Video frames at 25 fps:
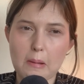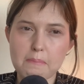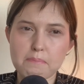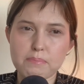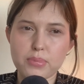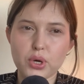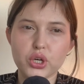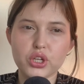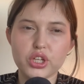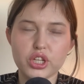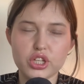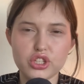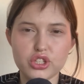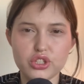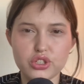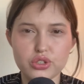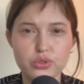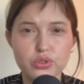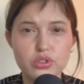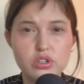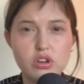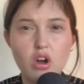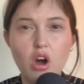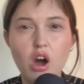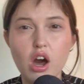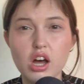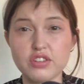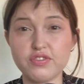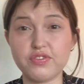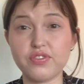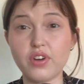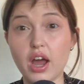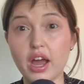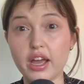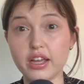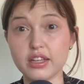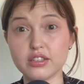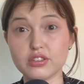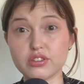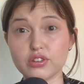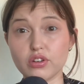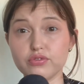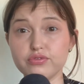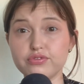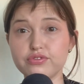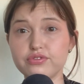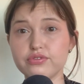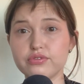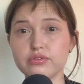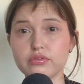put into confines
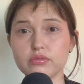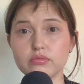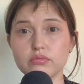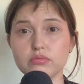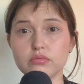of